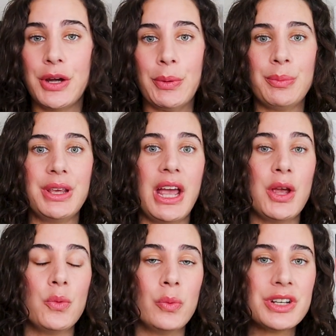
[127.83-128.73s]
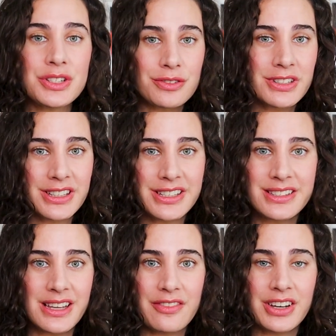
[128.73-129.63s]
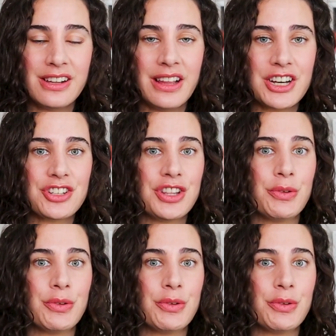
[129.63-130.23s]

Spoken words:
There would be a winter release of a collection,